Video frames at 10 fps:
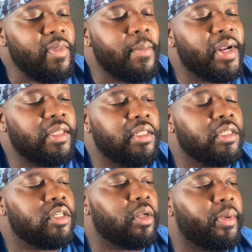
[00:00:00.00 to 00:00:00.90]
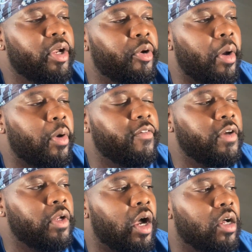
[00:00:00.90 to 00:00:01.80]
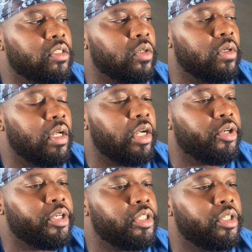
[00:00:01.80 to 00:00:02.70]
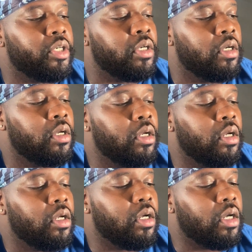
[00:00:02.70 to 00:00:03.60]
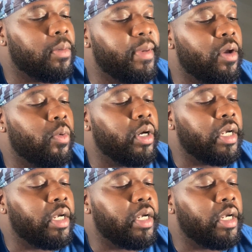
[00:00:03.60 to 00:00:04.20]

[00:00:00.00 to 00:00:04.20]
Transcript: but I think that's going to be a great way for you to also increase your networking.